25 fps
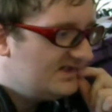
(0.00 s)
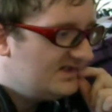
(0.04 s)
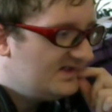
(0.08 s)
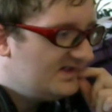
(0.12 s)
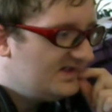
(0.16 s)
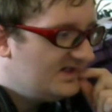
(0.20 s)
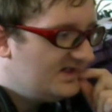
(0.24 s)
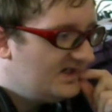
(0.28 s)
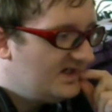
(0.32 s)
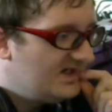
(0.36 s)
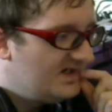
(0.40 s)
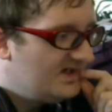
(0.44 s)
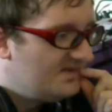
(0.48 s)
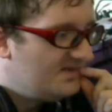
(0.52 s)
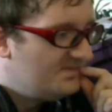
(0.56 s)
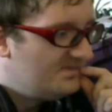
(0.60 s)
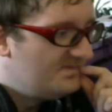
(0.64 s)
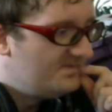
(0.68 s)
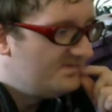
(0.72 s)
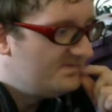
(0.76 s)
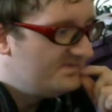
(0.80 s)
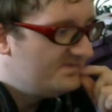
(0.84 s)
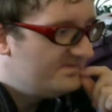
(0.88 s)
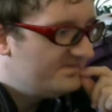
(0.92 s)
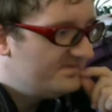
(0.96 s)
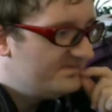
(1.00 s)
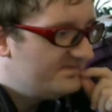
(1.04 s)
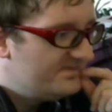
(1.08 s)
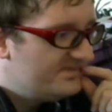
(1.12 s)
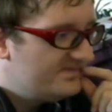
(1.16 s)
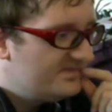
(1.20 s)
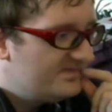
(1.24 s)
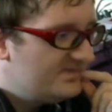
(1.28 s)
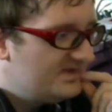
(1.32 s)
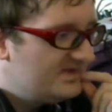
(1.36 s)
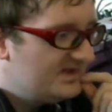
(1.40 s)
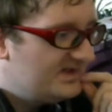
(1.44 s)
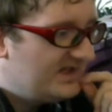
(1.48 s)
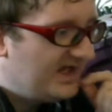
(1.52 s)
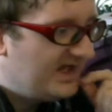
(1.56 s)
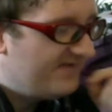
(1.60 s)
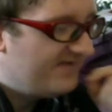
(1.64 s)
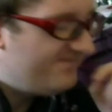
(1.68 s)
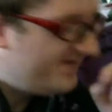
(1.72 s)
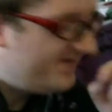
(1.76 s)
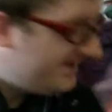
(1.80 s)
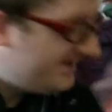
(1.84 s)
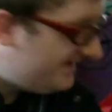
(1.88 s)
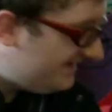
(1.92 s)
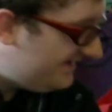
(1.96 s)
I
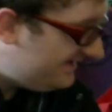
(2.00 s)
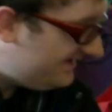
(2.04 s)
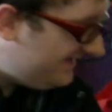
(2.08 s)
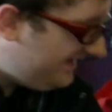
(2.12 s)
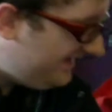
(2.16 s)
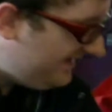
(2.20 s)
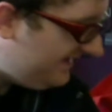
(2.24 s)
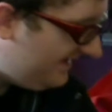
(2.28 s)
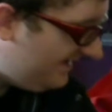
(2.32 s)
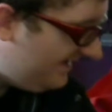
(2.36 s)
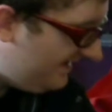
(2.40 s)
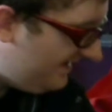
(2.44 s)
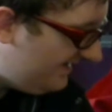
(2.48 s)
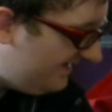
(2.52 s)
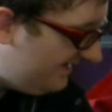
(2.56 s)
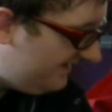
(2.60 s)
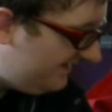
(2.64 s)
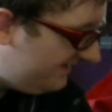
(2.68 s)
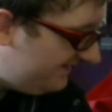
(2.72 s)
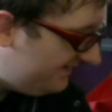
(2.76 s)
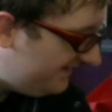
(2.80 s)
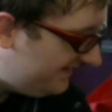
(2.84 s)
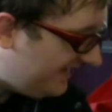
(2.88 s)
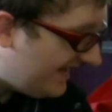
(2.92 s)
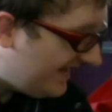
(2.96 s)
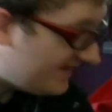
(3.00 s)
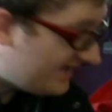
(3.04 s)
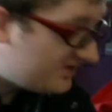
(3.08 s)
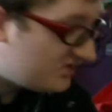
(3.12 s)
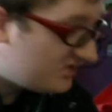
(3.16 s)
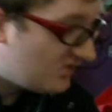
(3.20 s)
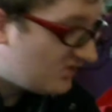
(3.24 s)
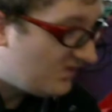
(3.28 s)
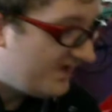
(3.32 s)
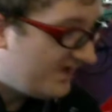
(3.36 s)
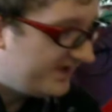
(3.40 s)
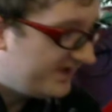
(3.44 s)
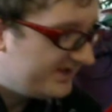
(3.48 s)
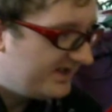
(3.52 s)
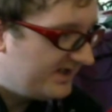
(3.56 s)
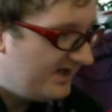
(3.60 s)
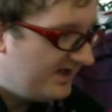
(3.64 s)
think that the actual like